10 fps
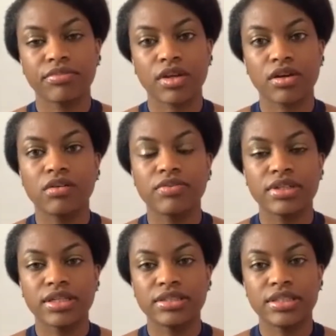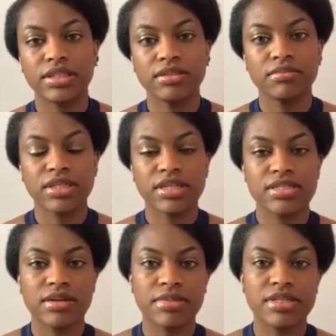COVID-19, because
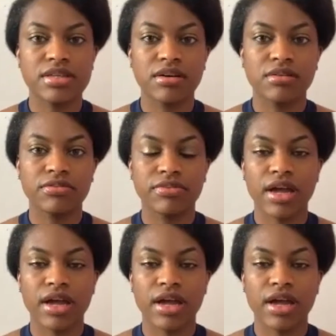I myself